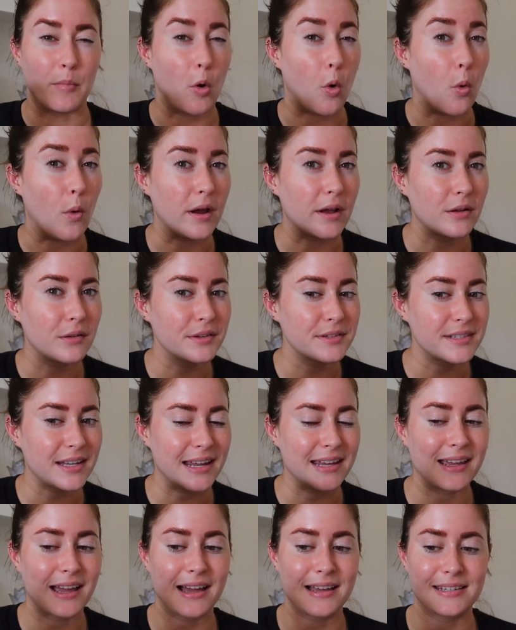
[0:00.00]
oils,
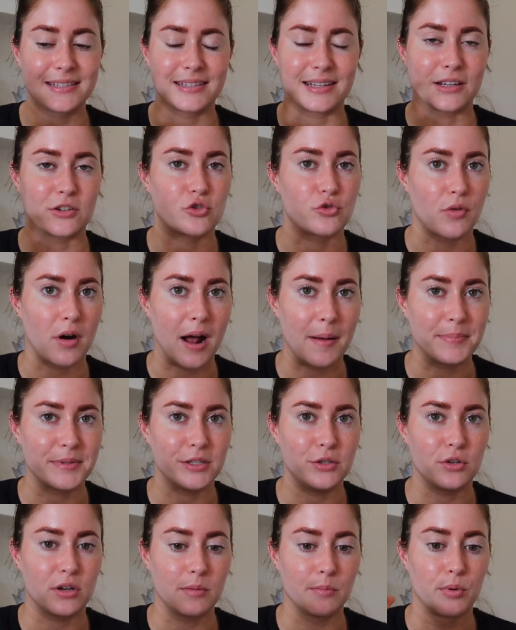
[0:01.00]
I guess, like drops
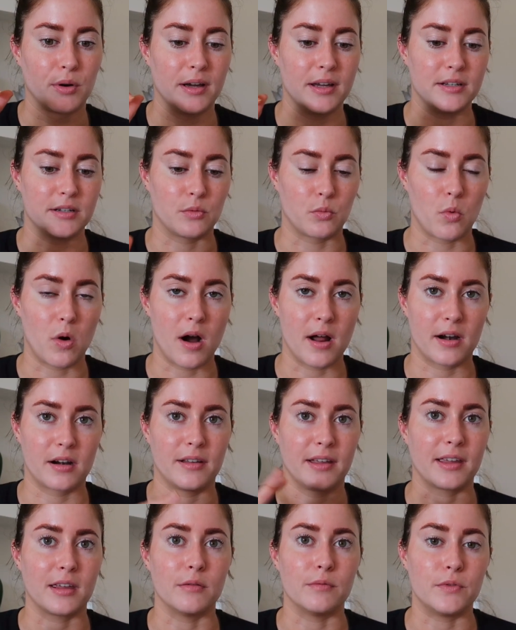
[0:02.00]
that you can put into water,
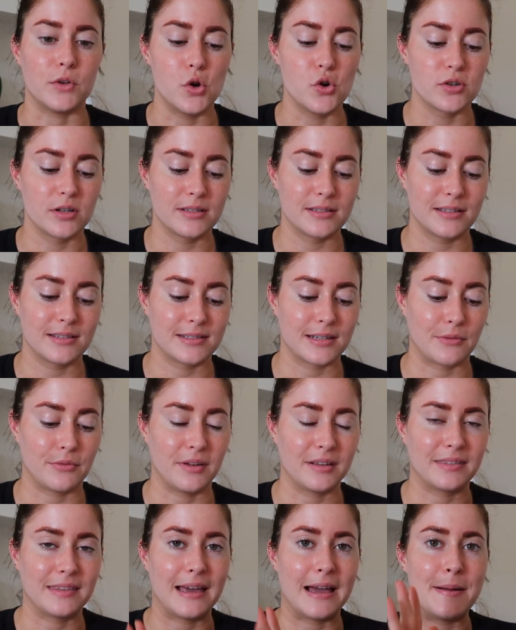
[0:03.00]
like infusions and stuff
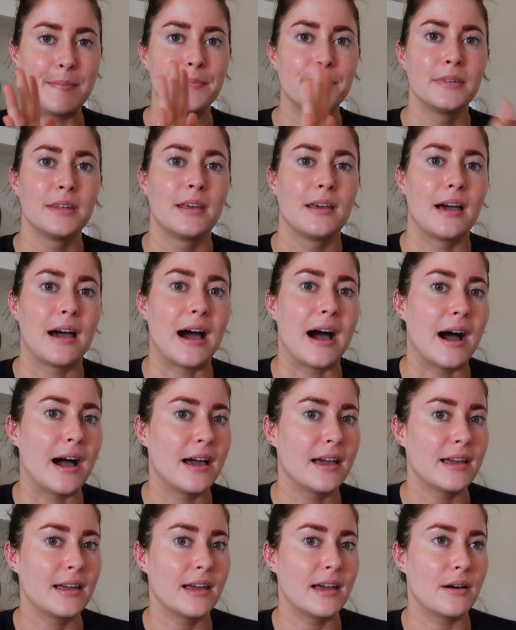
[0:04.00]
like that.
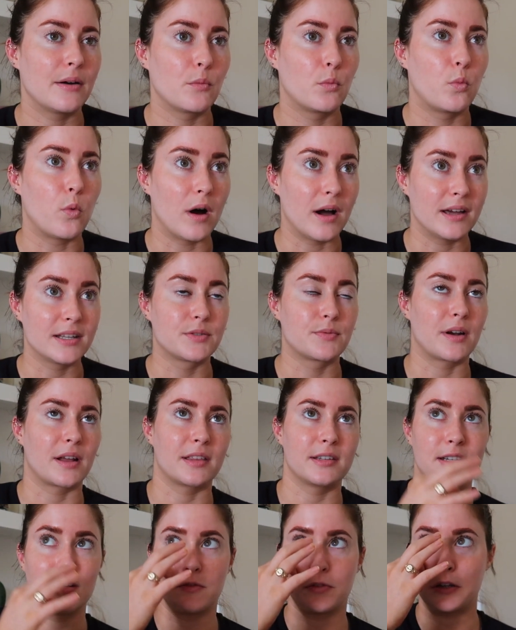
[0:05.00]
I was
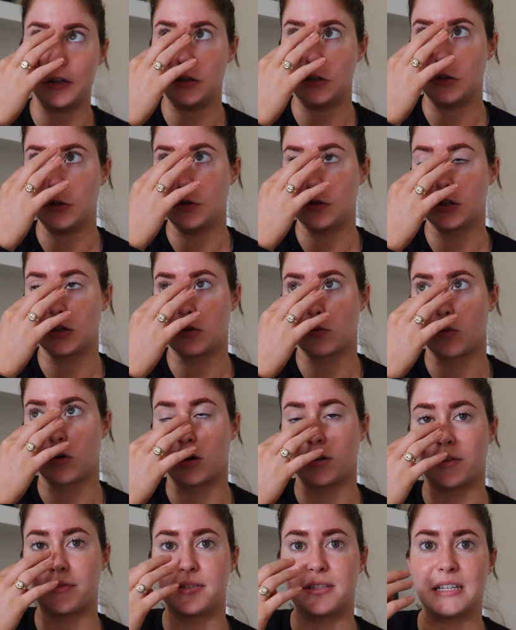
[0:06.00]
relatively new to the
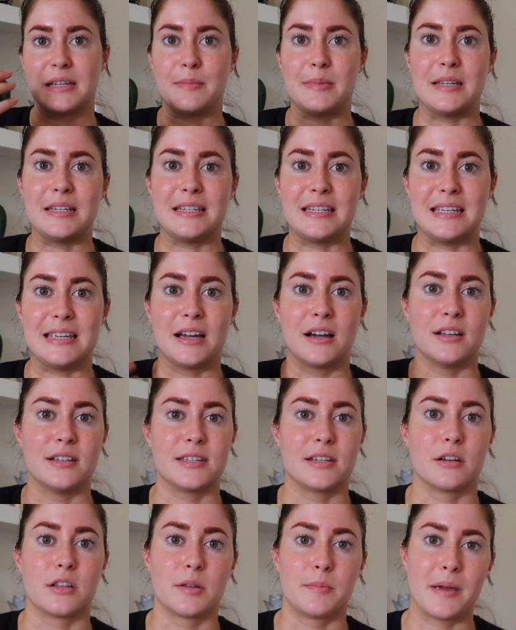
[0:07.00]
world of CBD
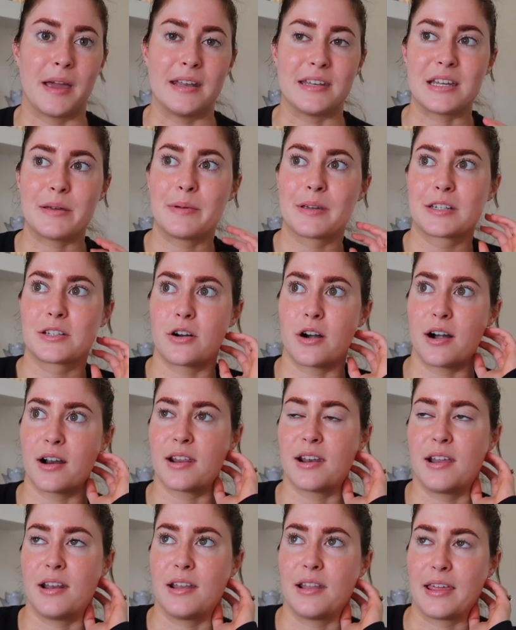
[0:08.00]
until the pandemic
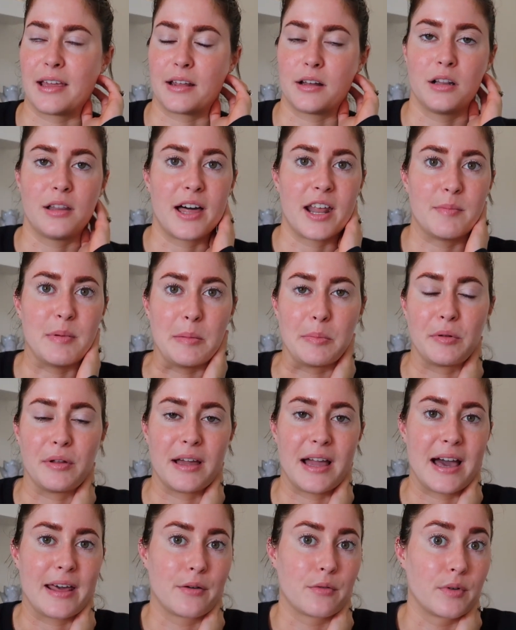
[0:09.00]
started, and like a lot of people, I
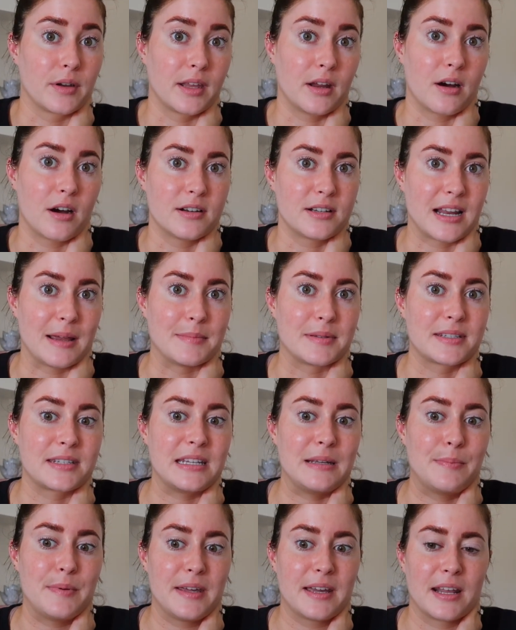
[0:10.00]
had a really hard time
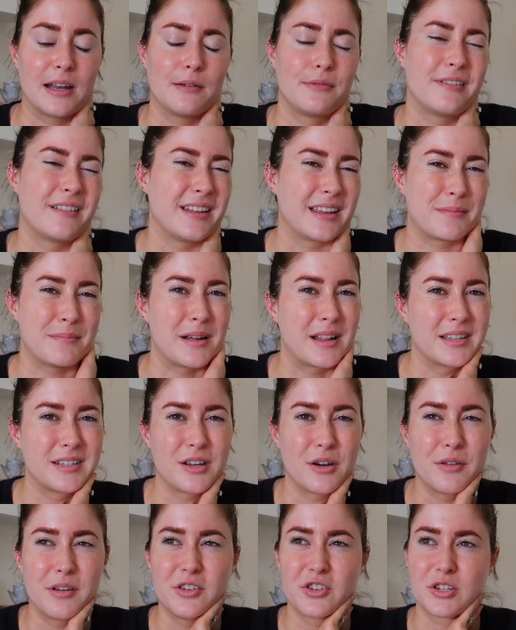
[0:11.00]
sleeping, and it felt like
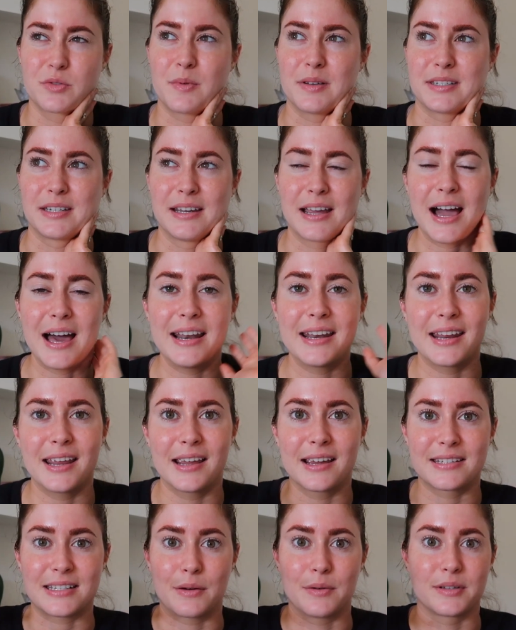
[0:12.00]
melatonin just wasn't cutting it
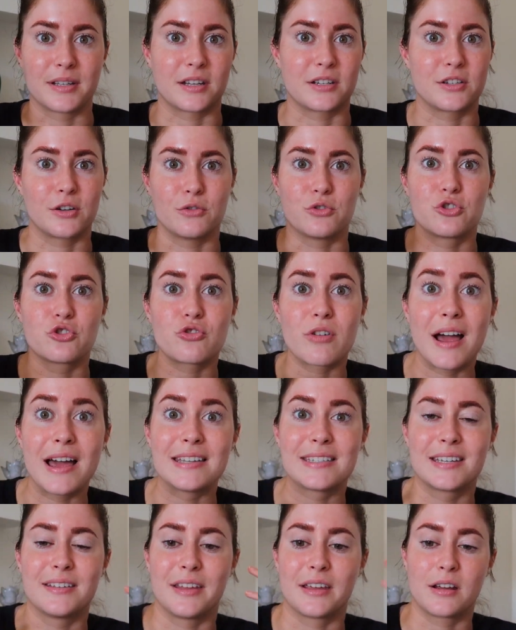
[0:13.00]
because I was like so
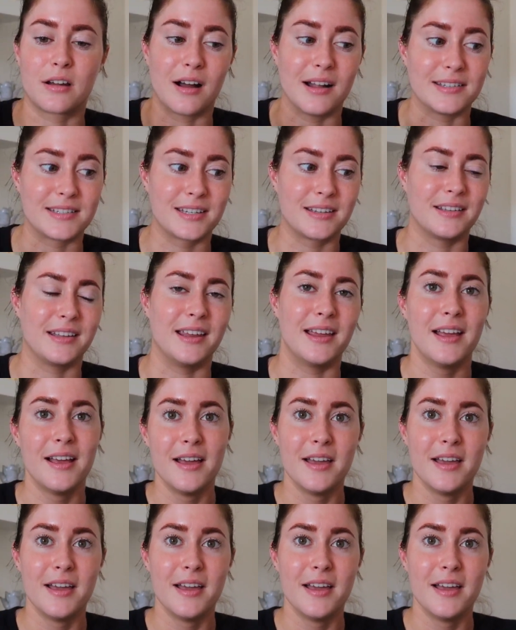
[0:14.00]
stressed and like constantly,